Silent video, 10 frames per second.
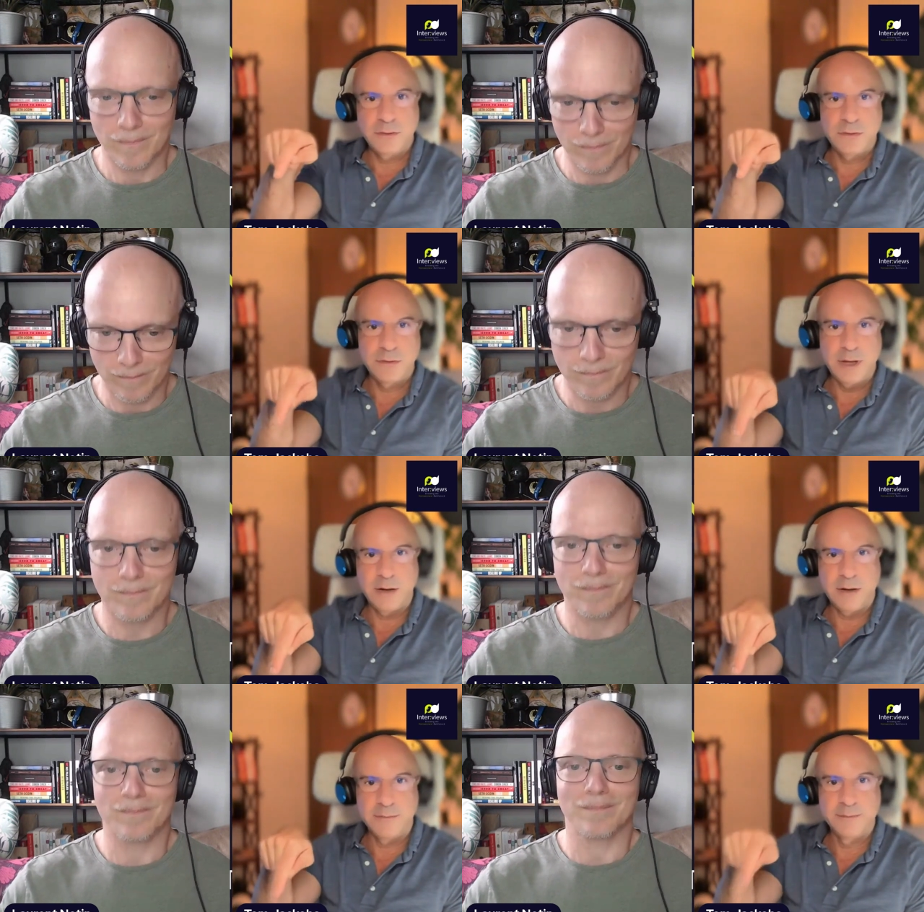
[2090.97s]
Speaker 1: Mm-hmm.
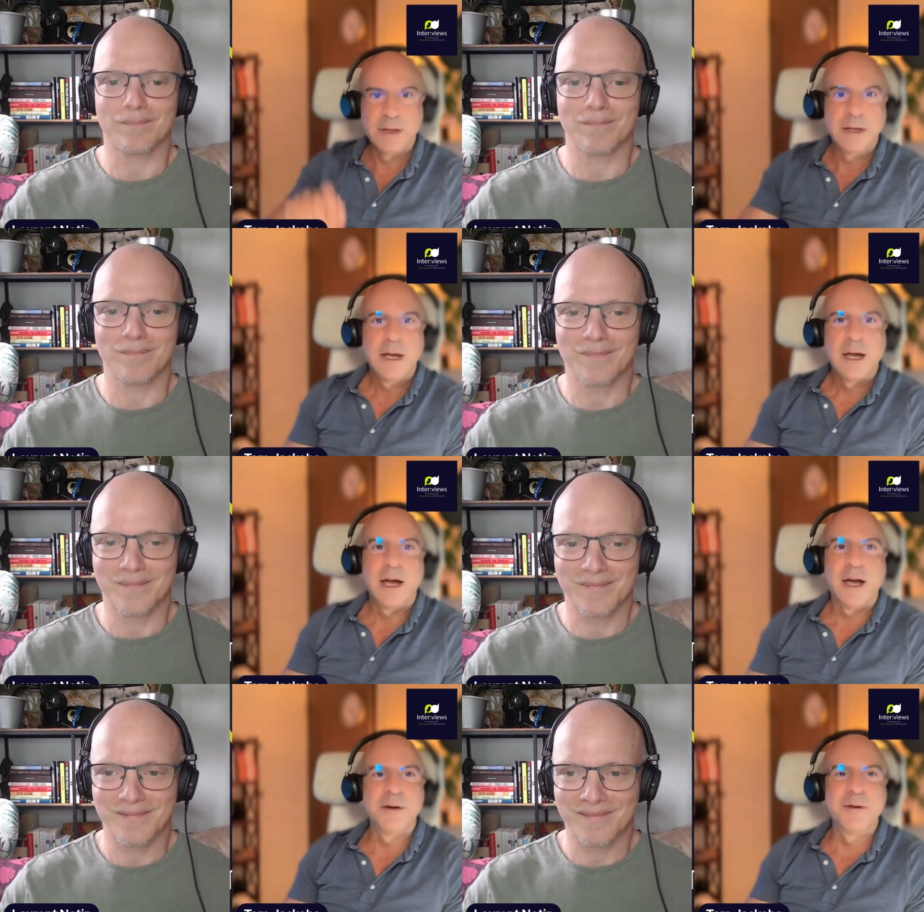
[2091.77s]

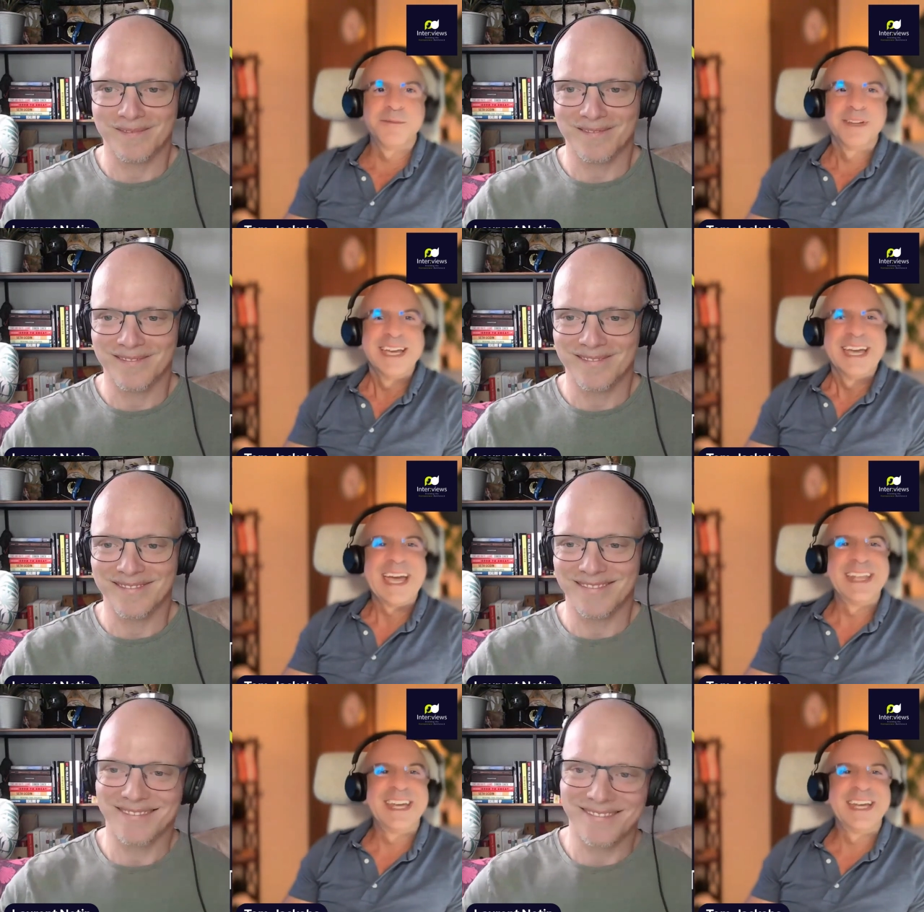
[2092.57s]
Um,
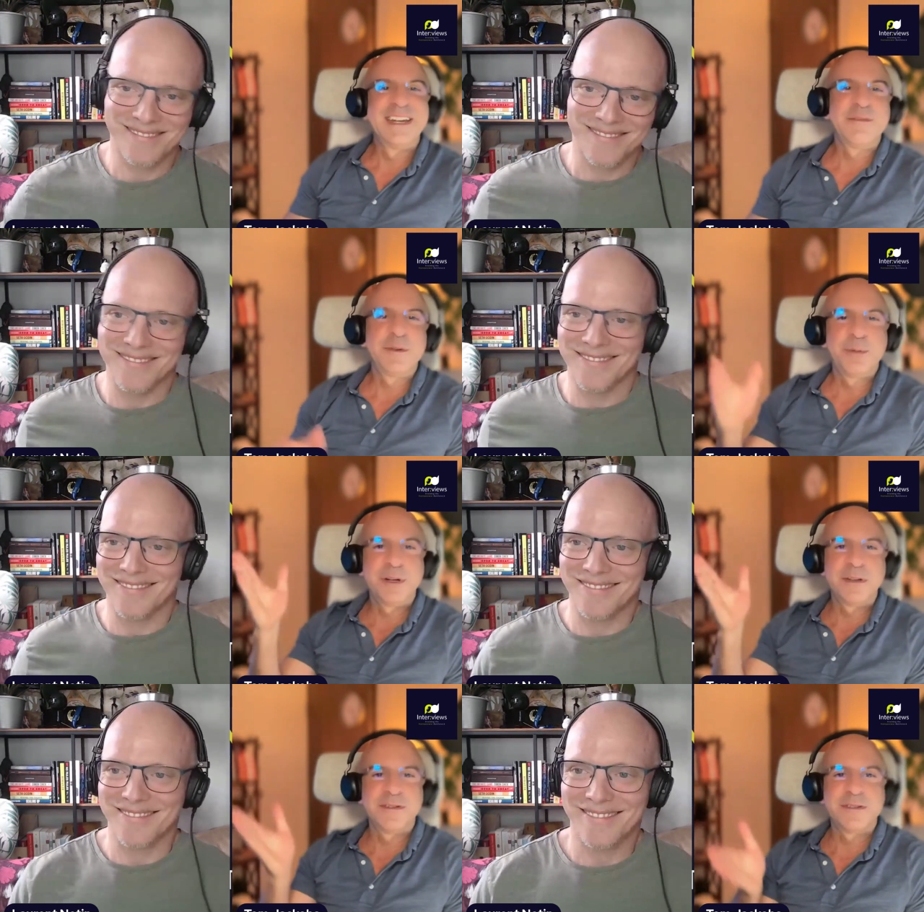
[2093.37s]
and then if you put a
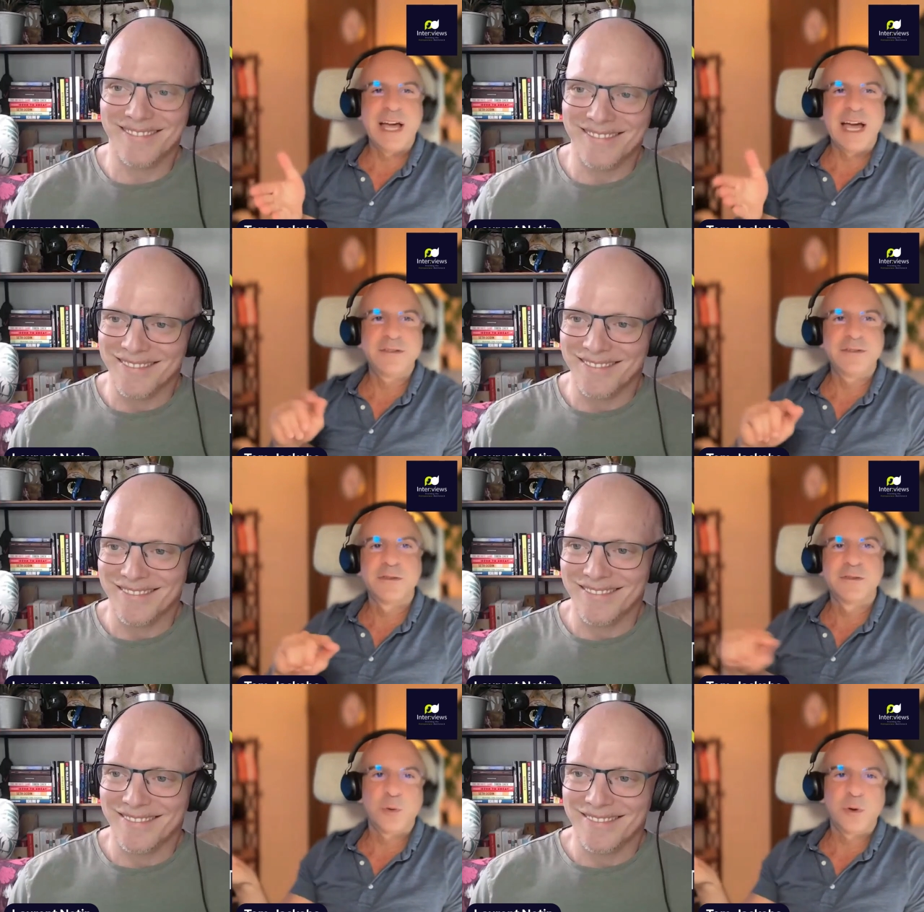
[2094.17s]
slash
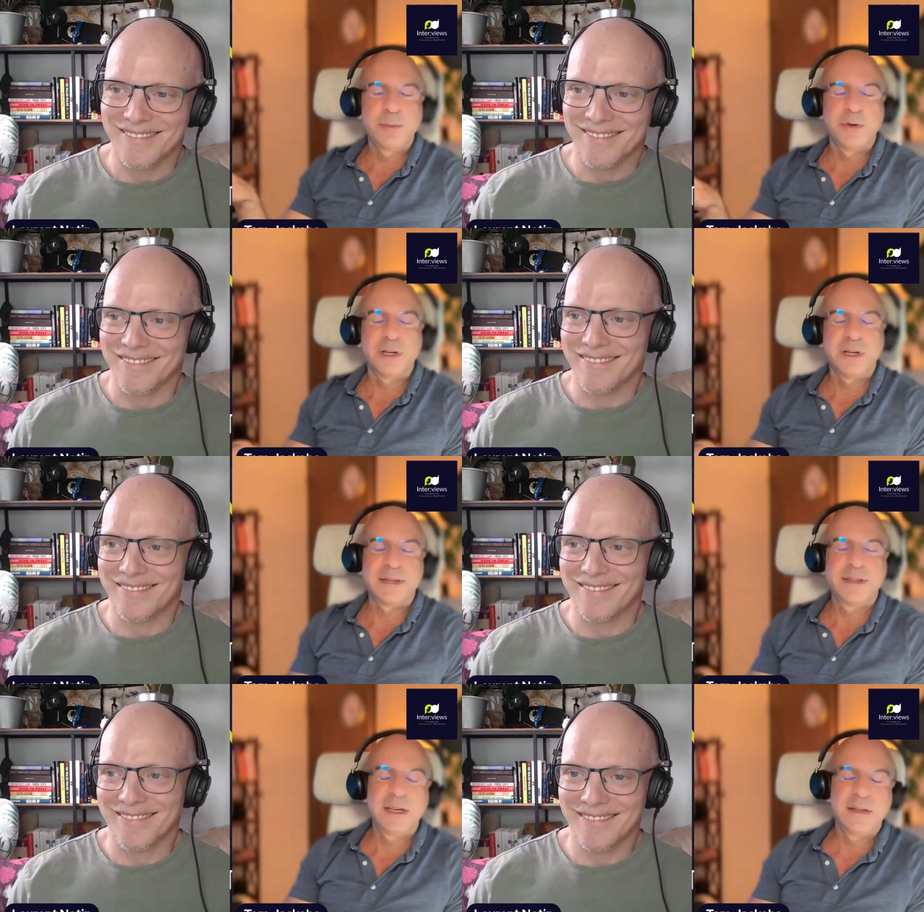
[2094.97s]
storybook at
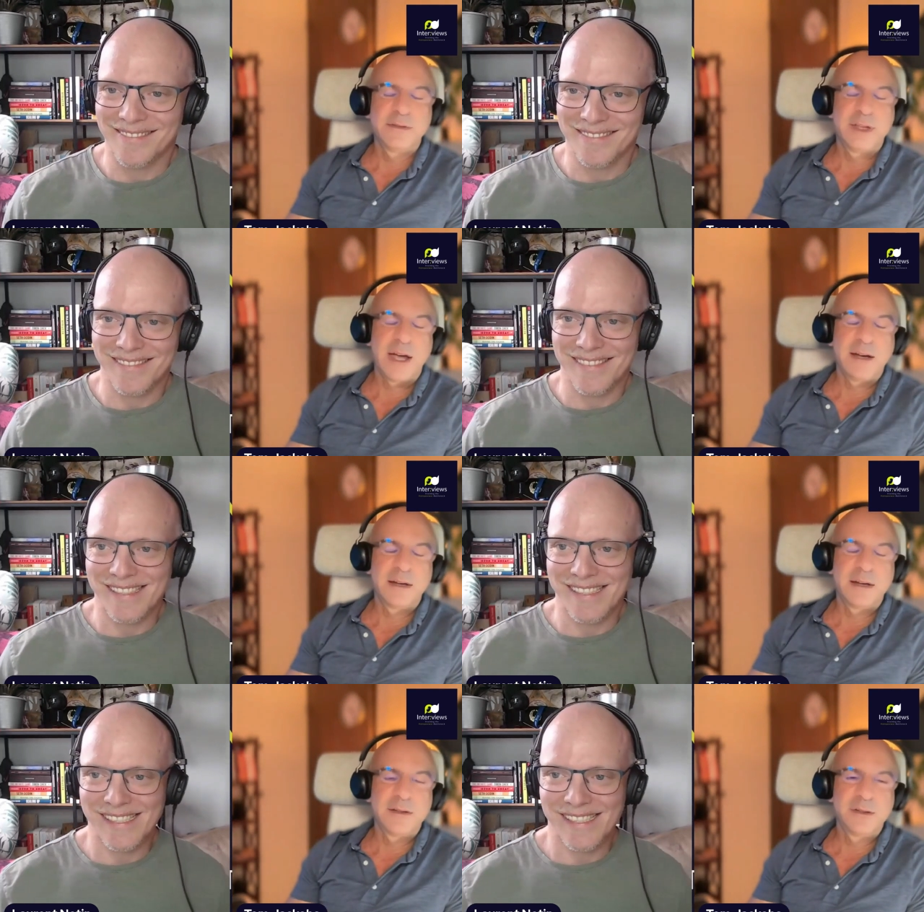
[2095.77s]
the end of that
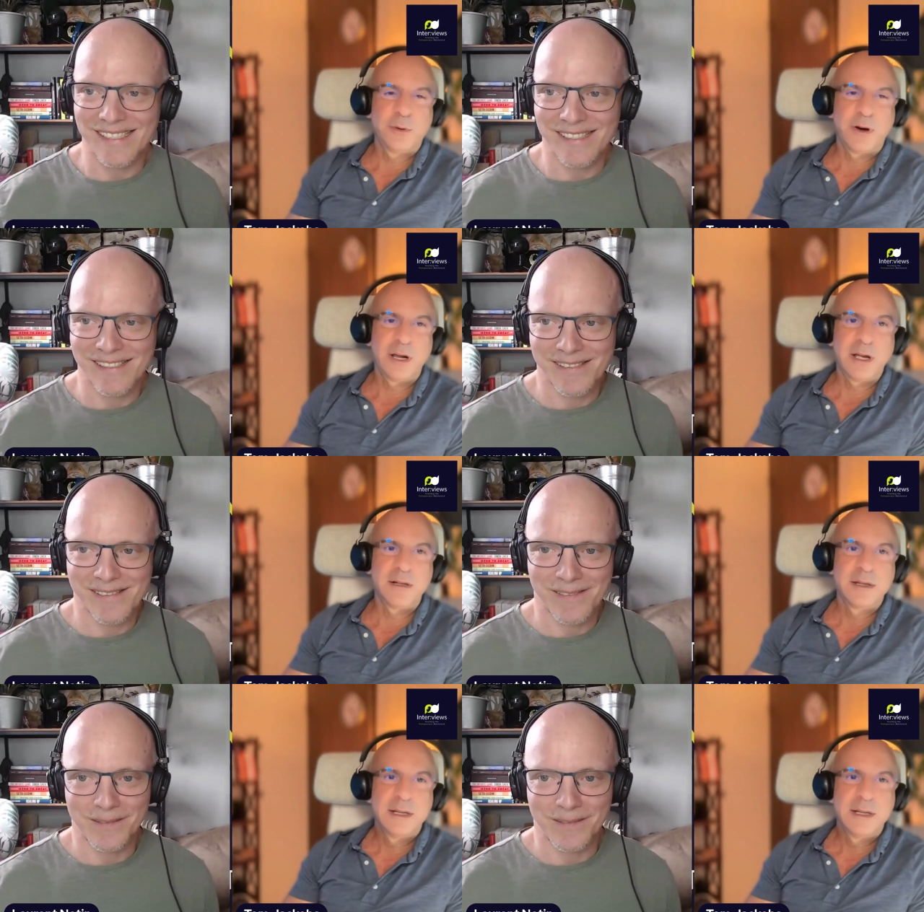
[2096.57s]
URL,